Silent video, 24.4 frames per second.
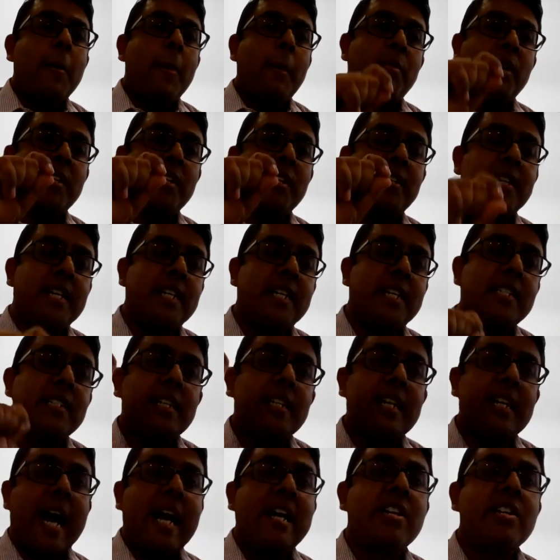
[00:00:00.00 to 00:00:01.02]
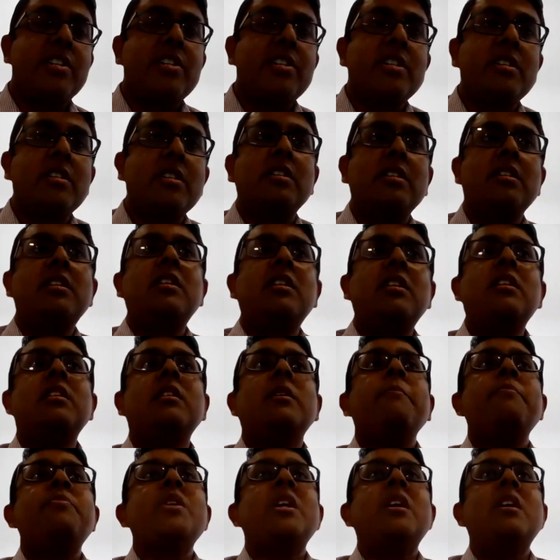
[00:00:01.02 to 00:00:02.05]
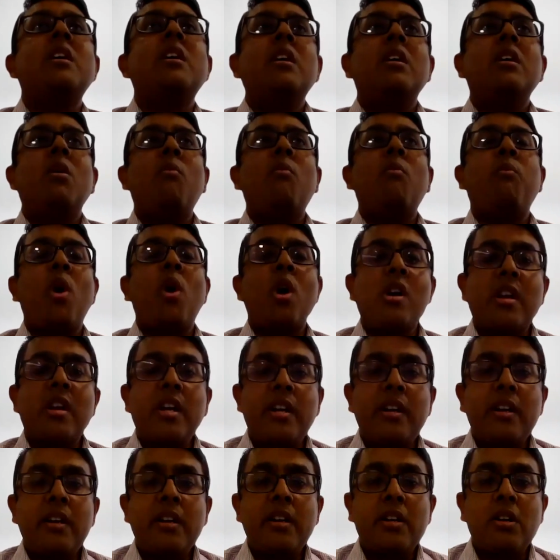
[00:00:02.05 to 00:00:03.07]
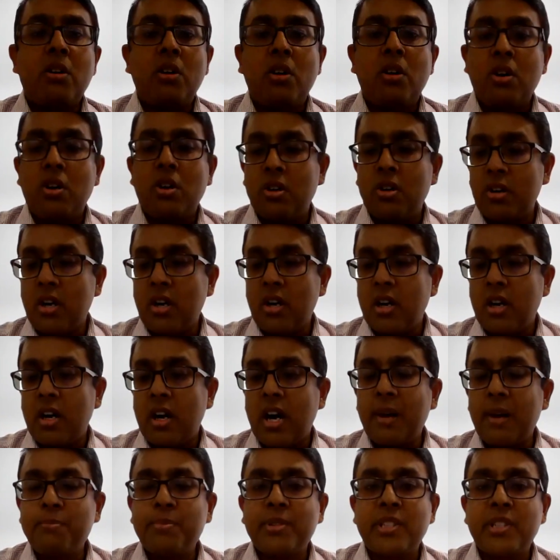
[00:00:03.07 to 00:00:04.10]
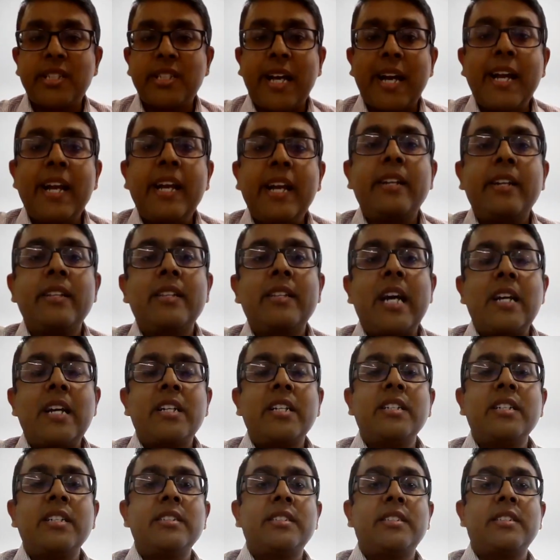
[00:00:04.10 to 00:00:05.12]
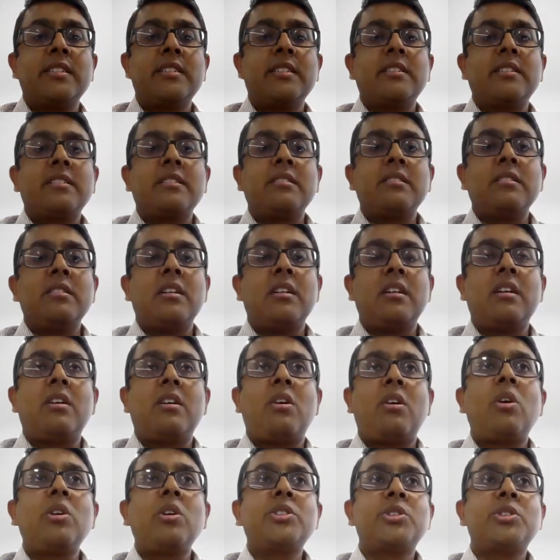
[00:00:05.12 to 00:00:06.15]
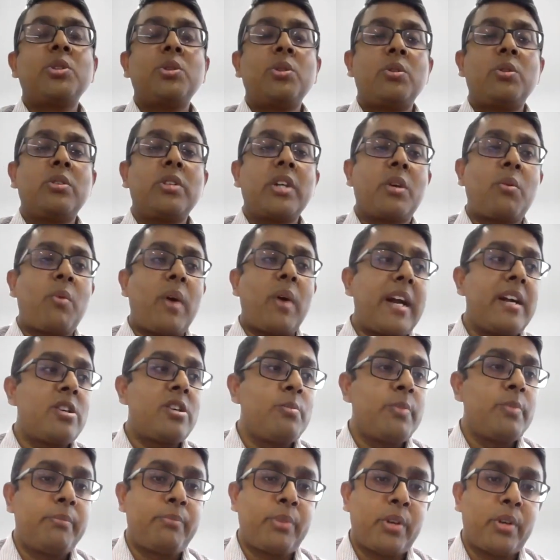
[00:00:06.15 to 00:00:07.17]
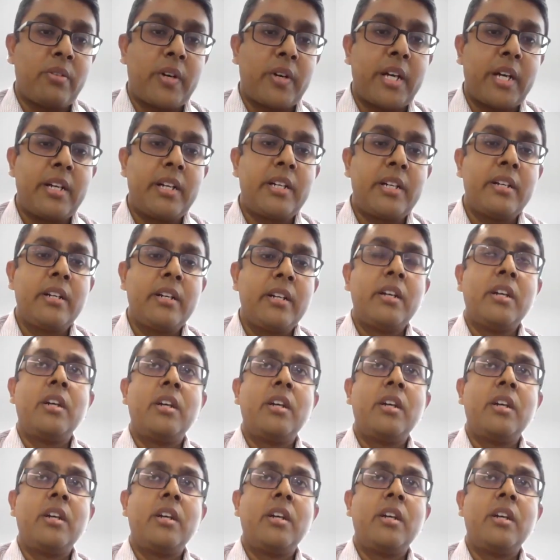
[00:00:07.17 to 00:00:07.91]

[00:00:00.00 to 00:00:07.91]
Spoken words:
But there is an additional warrant or upside that is also required to be provided